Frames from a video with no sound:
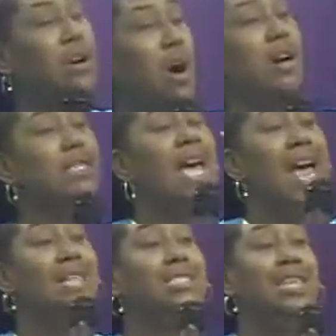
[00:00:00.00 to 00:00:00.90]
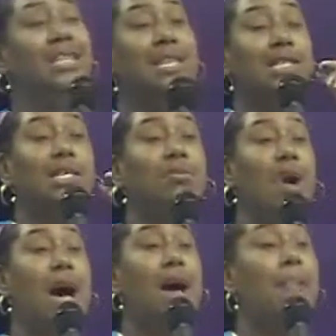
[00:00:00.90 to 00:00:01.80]
cause. And see, this is
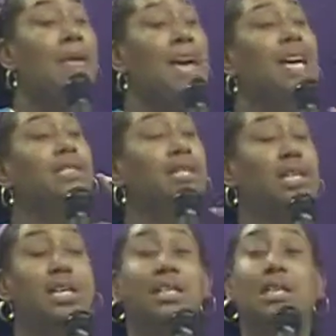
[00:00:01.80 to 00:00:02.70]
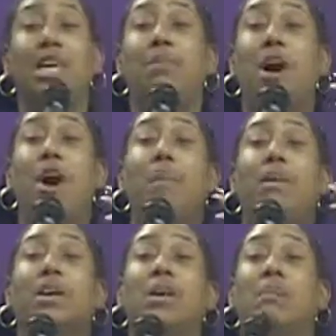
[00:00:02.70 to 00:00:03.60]
why it's good to keep an
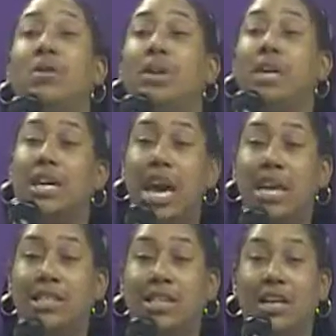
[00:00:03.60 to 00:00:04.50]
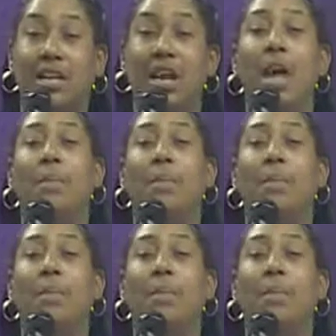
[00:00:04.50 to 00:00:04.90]
open communication